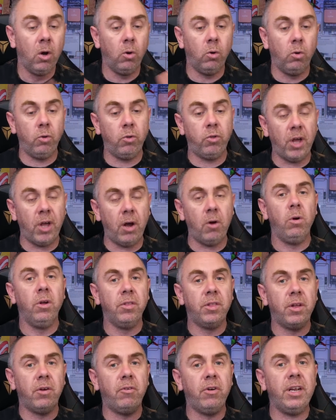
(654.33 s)
although
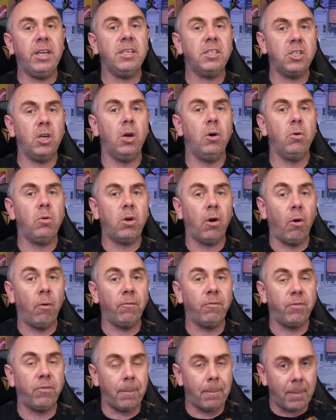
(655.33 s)
there is no
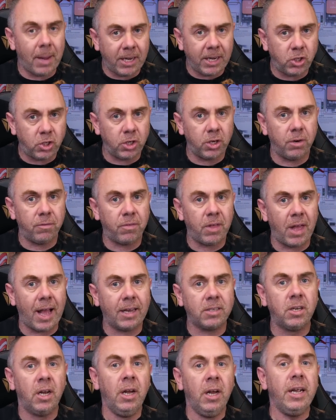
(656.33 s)
confirmation of
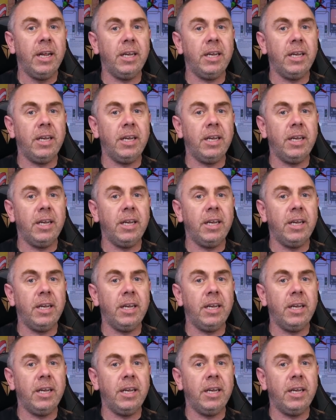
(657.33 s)
that.